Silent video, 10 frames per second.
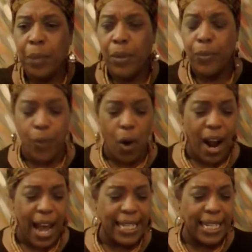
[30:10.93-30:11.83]
Before
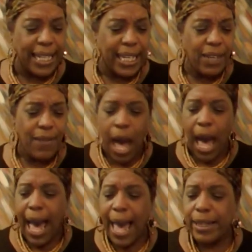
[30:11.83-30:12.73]
I leave,
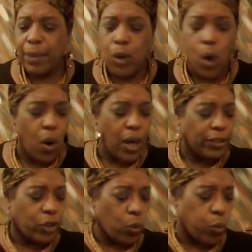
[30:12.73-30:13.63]
I am
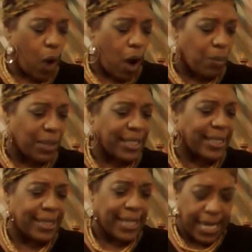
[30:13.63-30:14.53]
going to
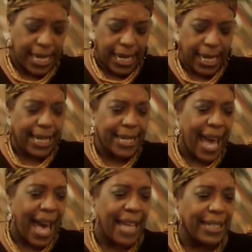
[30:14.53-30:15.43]
Romans 10,
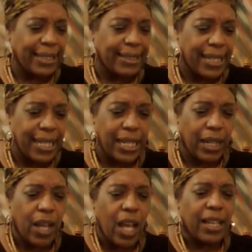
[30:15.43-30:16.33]
9 and 10.